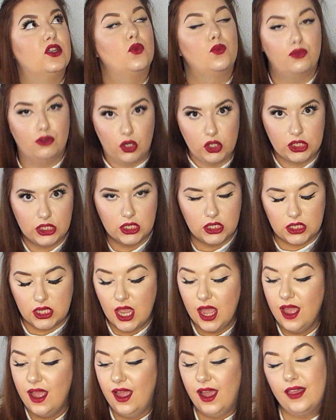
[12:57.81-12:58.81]
products,
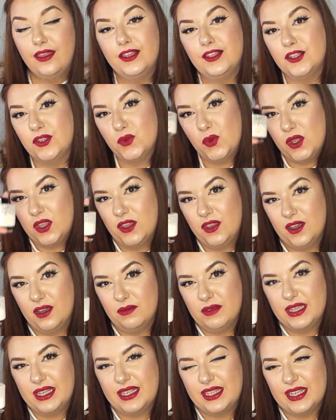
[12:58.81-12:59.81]
and this is one of
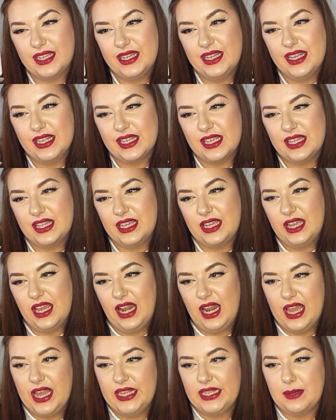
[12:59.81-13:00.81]
them. This is
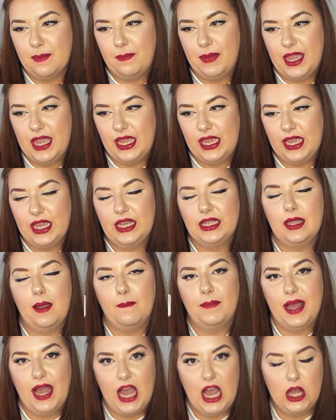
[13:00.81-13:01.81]
the Lace Baking
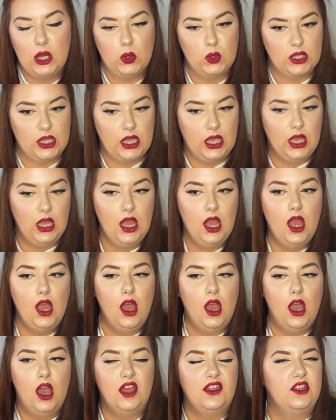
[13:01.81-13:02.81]
Powder.
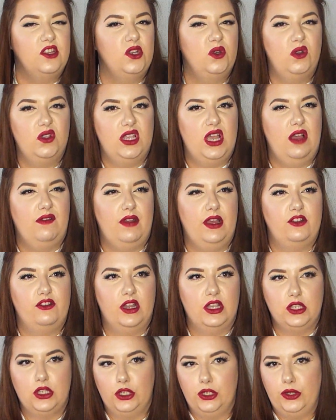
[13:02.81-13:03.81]
They do also have like
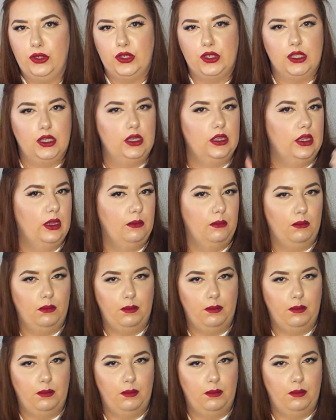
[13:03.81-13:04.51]
translucent and